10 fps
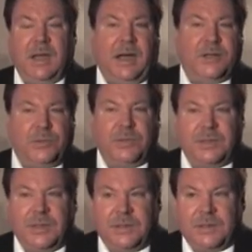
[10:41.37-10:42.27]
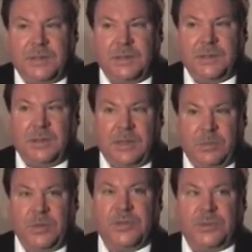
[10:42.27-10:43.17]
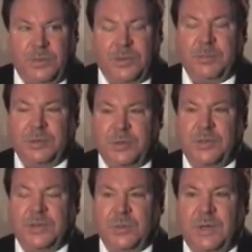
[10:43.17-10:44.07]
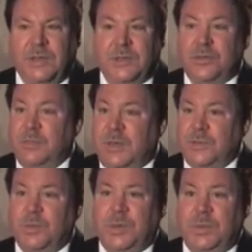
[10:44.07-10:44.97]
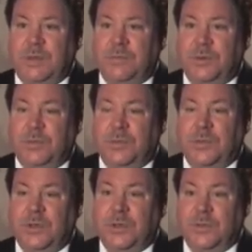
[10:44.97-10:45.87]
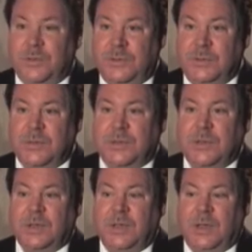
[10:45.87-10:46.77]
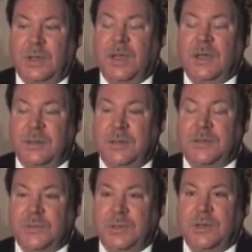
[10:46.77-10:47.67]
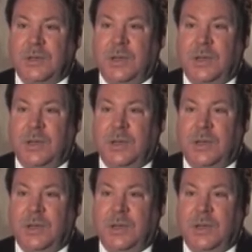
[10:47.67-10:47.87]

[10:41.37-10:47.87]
I truly think that collaboration with Purdue in this way is a tremendous win-win for both the students and the industry.